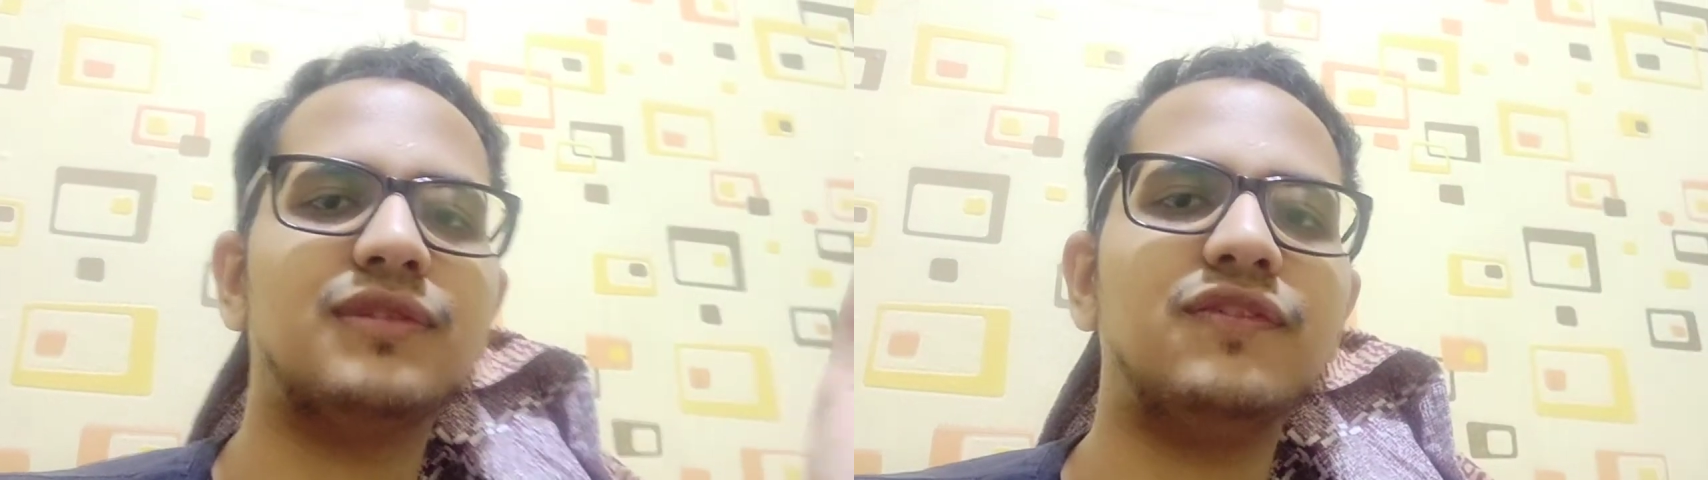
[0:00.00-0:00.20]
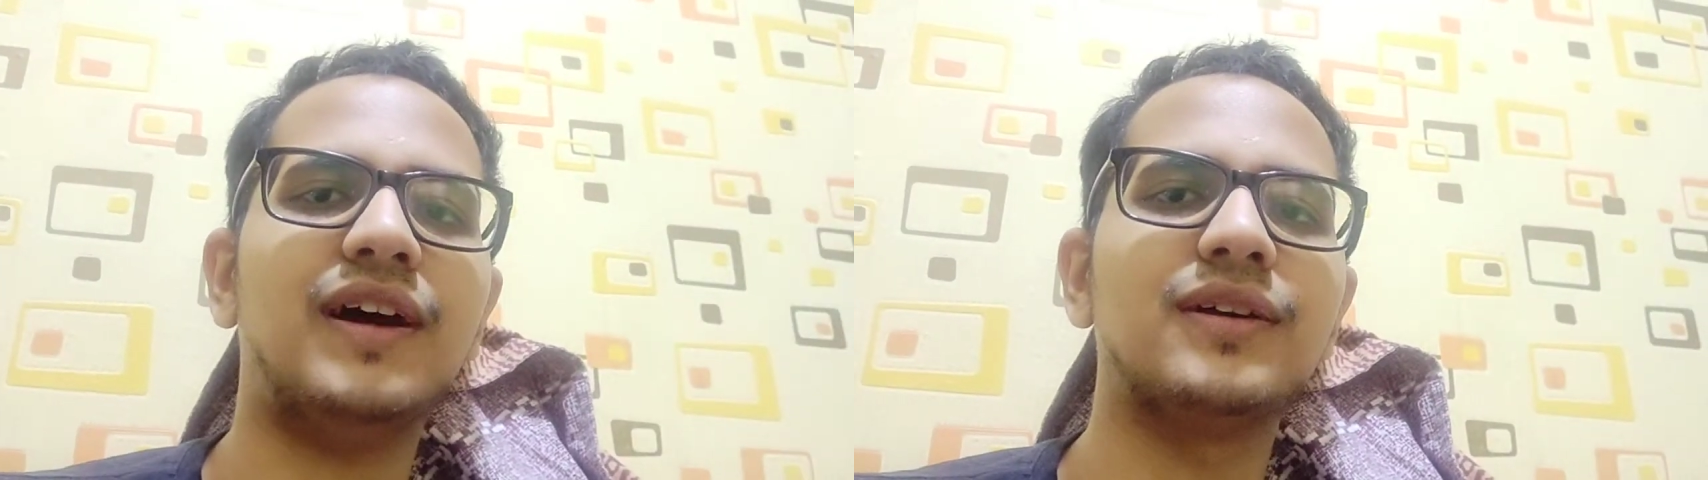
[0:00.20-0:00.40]

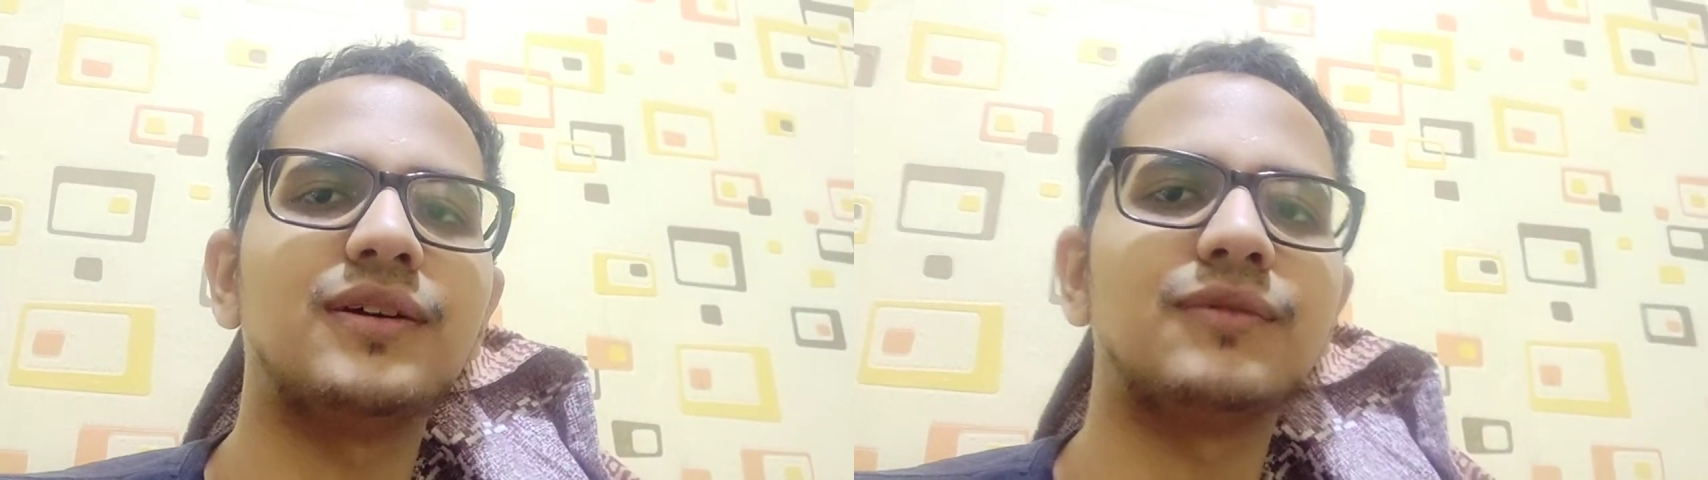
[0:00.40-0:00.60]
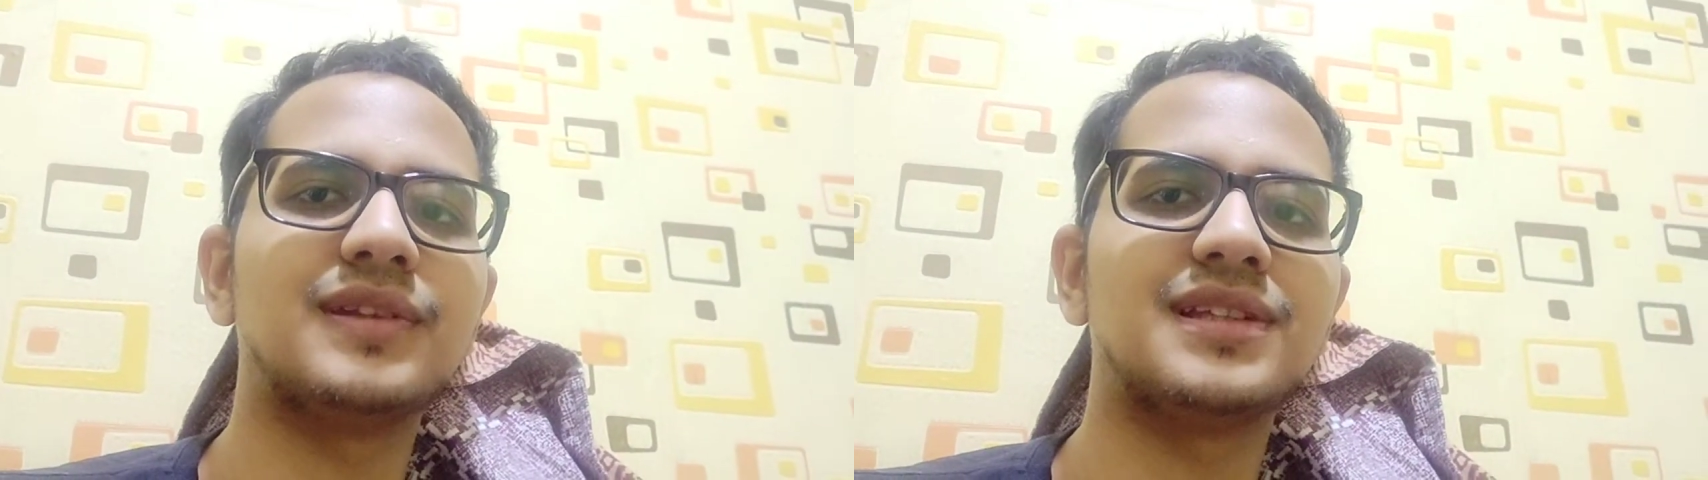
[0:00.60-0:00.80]

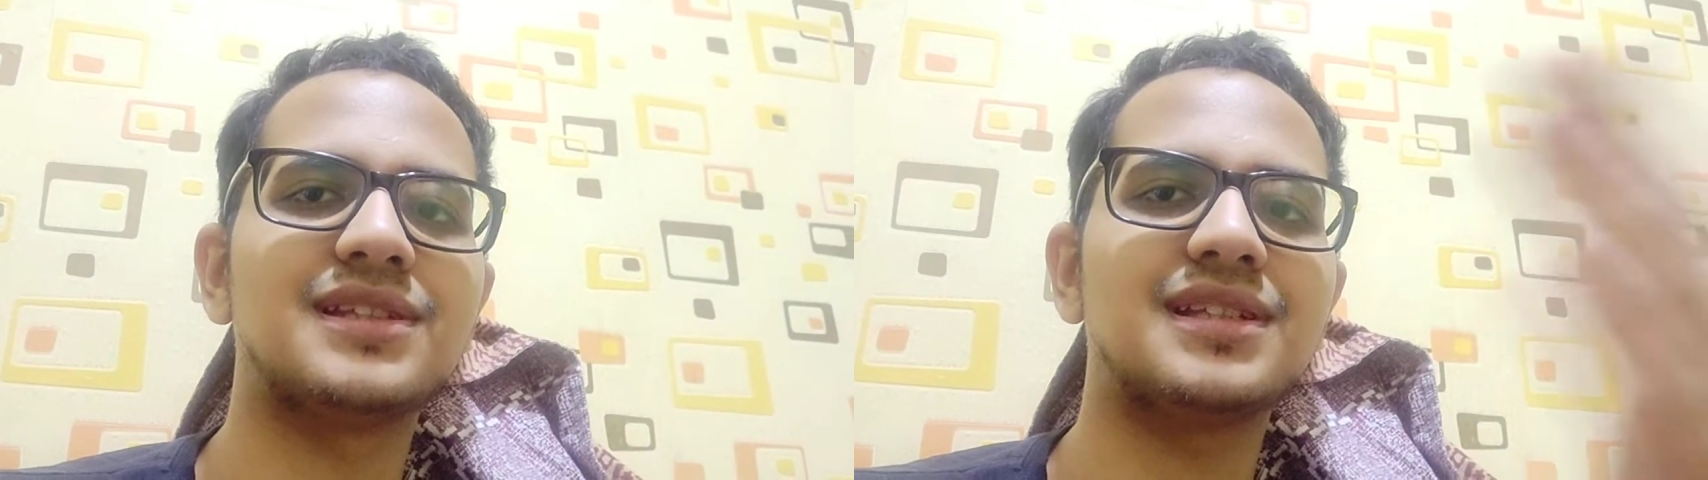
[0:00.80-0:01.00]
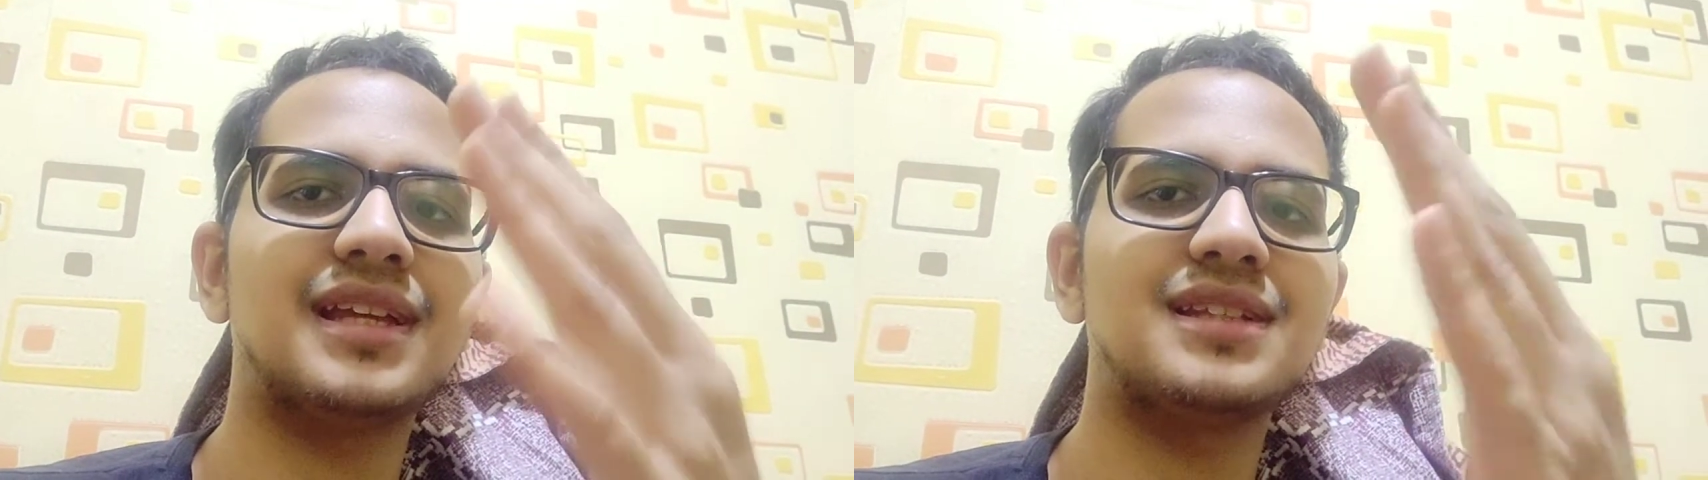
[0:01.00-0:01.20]
fire, but
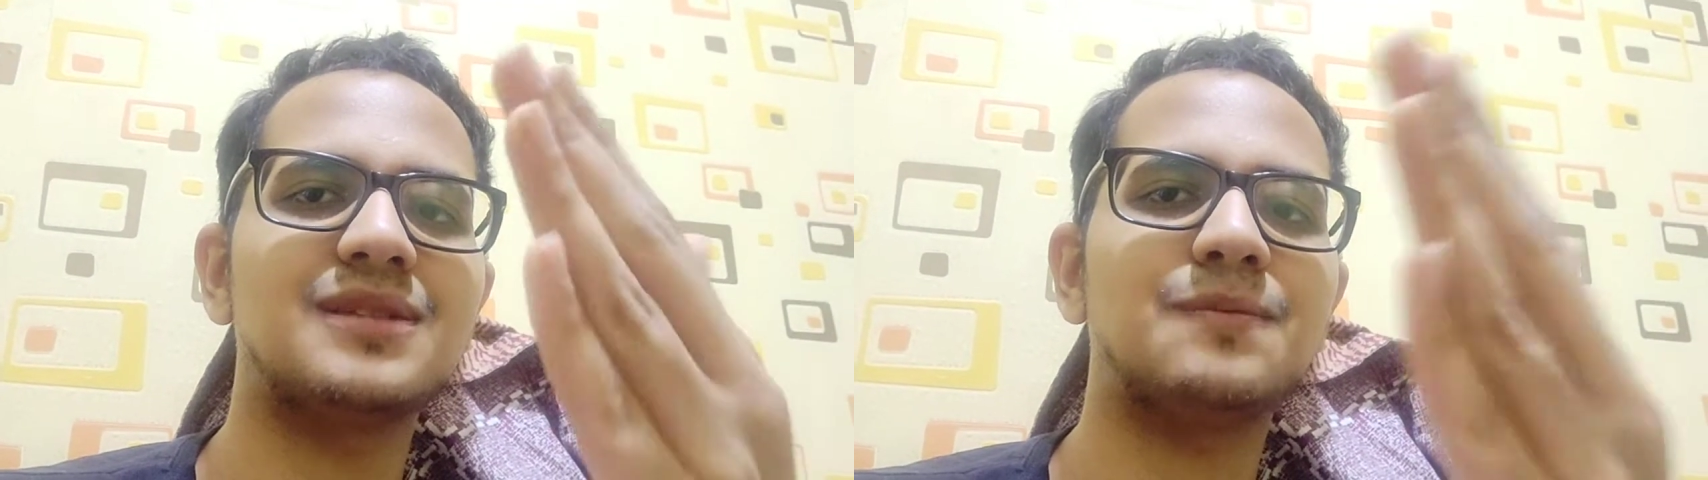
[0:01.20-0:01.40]
it's just like the